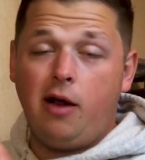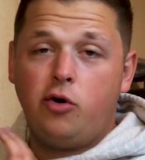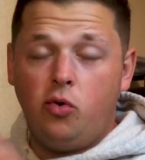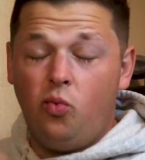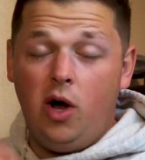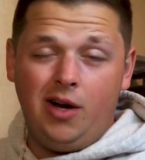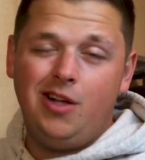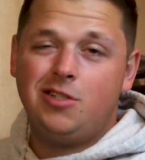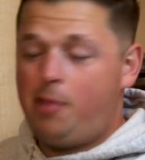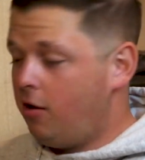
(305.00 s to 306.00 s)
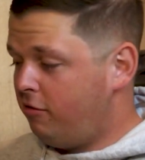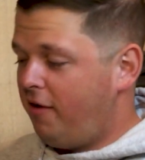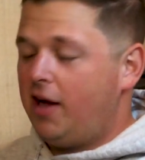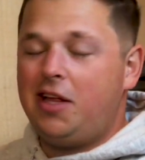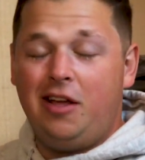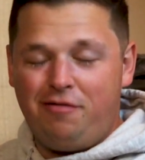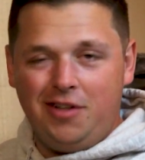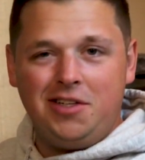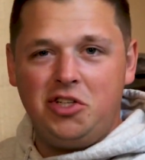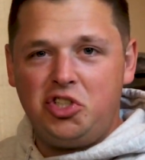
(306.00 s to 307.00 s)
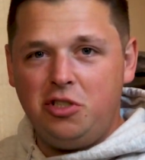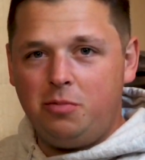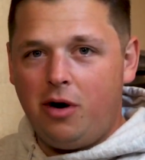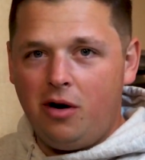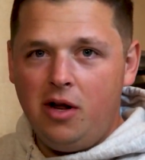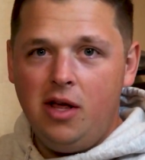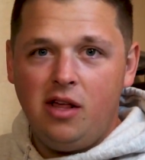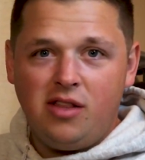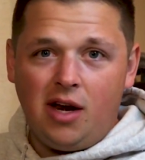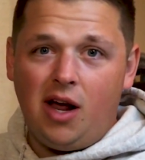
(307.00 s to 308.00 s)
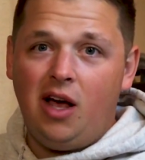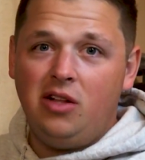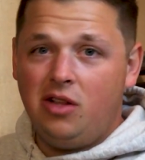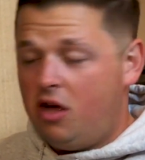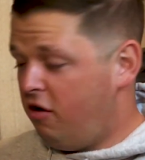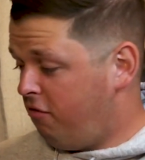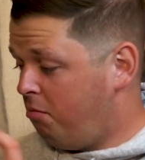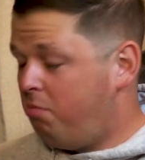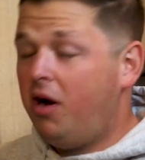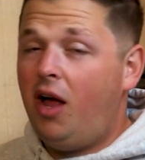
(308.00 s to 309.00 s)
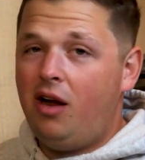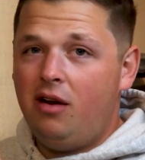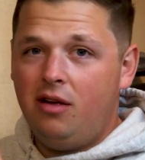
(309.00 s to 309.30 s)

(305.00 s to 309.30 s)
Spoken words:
I don't know what it is about the fact that he filled in the shield part that I love, but